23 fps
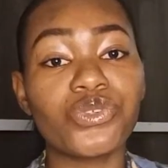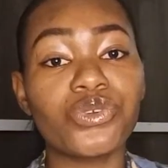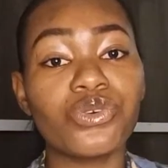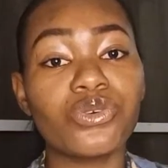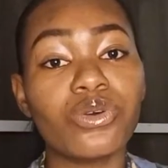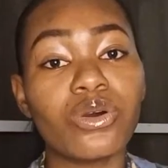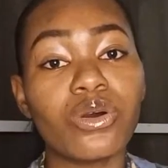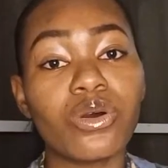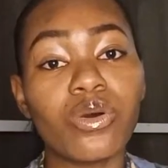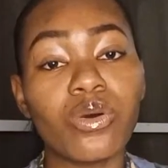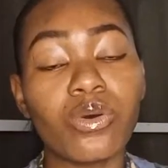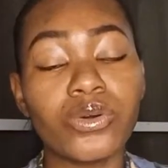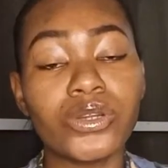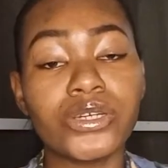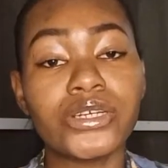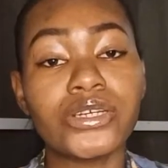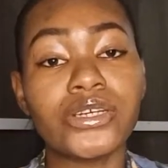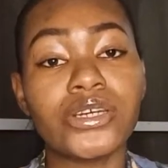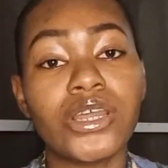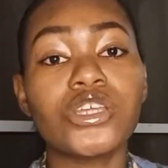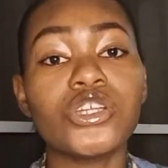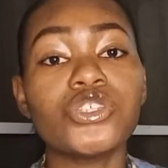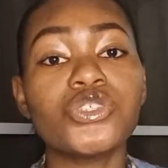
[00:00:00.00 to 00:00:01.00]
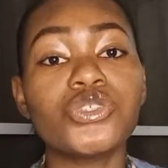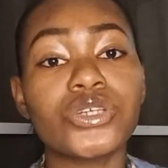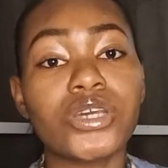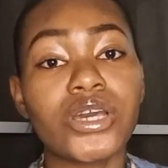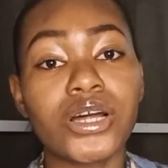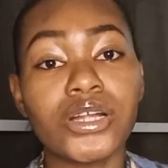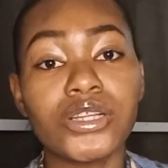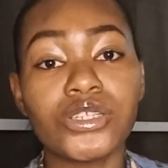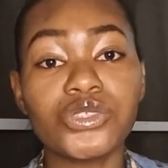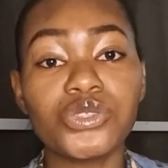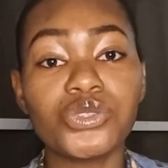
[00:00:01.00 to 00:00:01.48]
you on things you
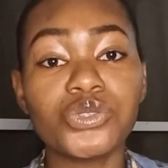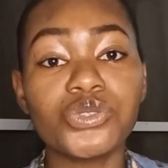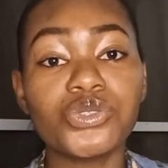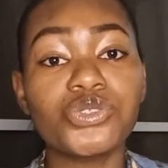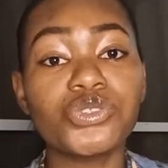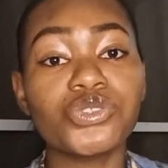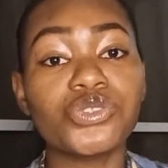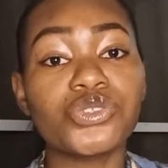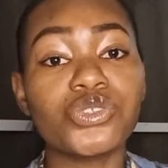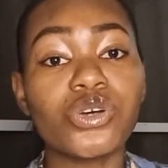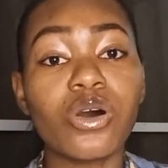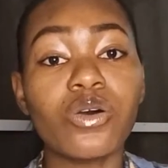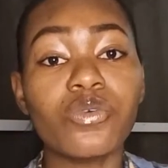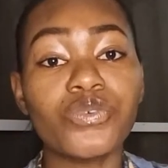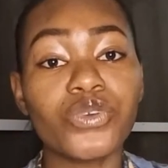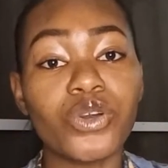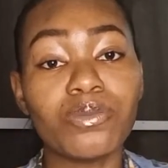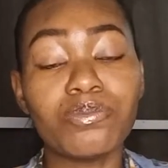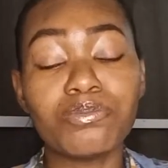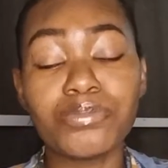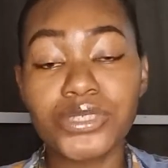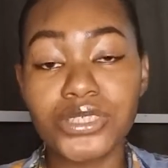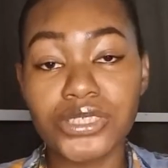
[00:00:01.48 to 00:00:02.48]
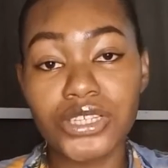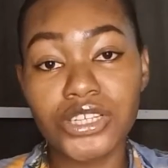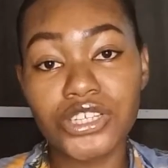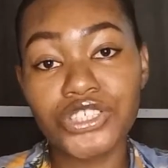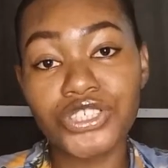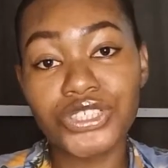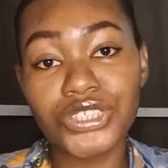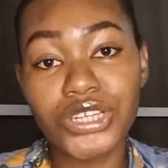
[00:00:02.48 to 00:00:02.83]
can do to solve your business